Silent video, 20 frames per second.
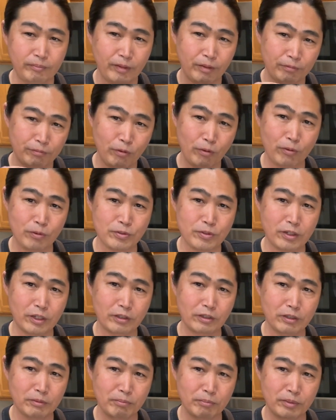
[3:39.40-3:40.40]
focus on
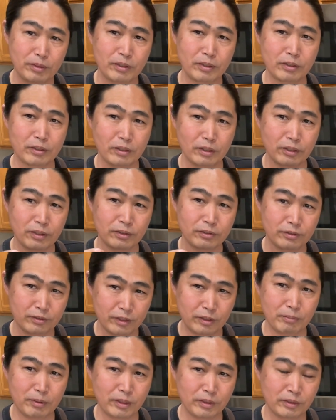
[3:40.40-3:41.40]
the milk uh,
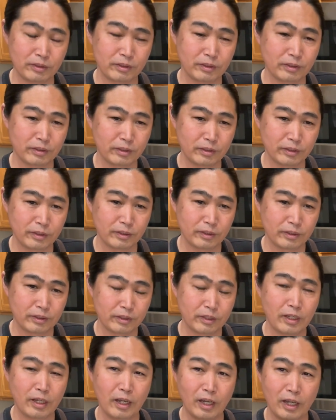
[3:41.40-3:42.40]
steaming
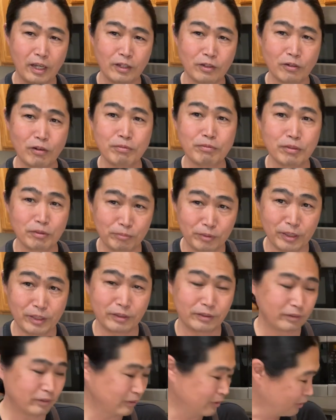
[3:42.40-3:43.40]
and go from there
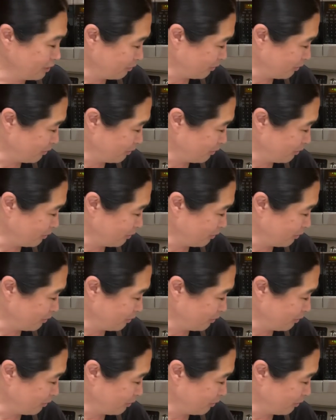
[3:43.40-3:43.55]
all